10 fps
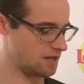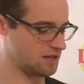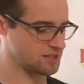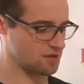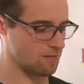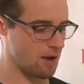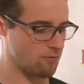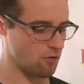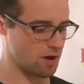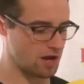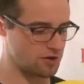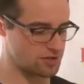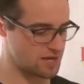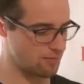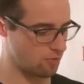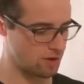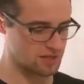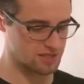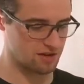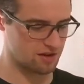these are my more understable
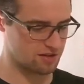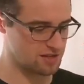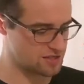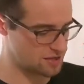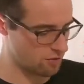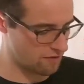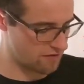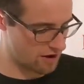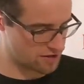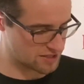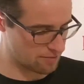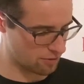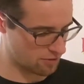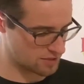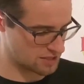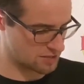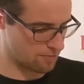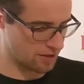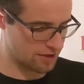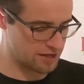ones. These two are very similar in
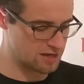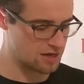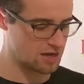stability.